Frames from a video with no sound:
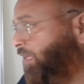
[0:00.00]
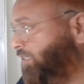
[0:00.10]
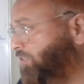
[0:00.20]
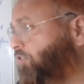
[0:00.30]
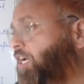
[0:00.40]

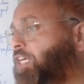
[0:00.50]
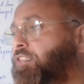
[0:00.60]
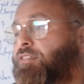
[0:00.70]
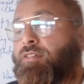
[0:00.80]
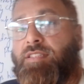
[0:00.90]

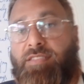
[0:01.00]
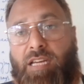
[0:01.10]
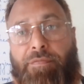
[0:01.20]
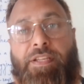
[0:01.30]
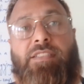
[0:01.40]
strikes on the
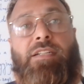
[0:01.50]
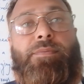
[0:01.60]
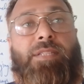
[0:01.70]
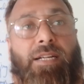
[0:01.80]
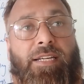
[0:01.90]
surface
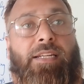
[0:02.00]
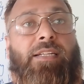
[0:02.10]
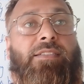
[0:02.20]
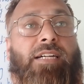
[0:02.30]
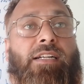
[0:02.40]
of
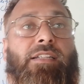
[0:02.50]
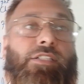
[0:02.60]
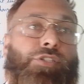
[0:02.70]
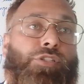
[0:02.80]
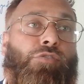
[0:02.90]

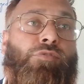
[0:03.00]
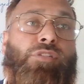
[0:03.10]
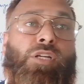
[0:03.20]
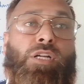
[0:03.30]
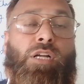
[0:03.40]
Zardanus
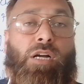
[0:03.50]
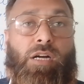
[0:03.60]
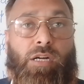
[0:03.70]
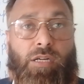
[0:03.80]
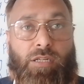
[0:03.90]
shows
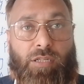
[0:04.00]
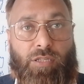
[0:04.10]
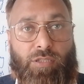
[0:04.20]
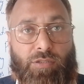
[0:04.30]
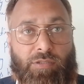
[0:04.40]

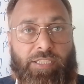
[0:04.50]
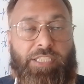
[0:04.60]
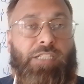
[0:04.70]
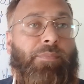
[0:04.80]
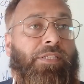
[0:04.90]

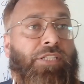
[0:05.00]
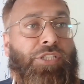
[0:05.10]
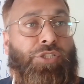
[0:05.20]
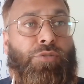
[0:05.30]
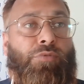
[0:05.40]
little bit,
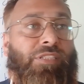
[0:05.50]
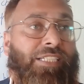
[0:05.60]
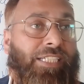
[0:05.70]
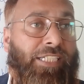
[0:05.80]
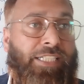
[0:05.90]
it shows
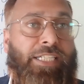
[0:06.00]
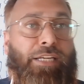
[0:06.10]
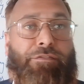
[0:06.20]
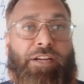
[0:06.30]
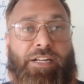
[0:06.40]
heating
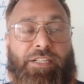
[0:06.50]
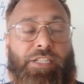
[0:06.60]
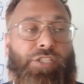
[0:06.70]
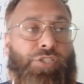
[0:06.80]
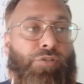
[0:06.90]
effect,
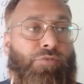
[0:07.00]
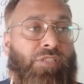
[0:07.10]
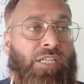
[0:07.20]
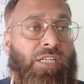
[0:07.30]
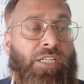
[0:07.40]
it
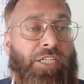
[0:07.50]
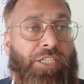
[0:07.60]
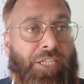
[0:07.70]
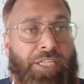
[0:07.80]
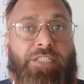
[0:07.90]
shows
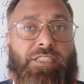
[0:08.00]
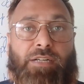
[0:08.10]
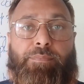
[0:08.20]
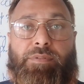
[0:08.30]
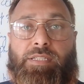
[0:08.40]
it heats
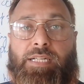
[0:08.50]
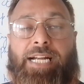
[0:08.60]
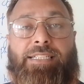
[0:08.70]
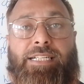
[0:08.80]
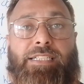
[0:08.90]
up
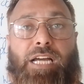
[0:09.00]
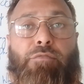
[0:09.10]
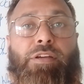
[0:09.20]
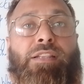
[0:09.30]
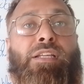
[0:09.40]
at that
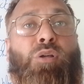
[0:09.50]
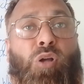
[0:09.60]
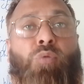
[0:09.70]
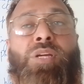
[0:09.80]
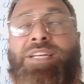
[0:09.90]
time when
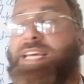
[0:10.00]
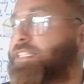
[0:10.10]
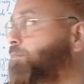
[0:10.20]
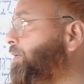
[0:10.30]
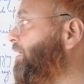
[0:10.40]
glowing
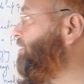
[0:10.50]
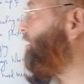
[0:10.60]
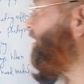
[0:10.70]
takes place.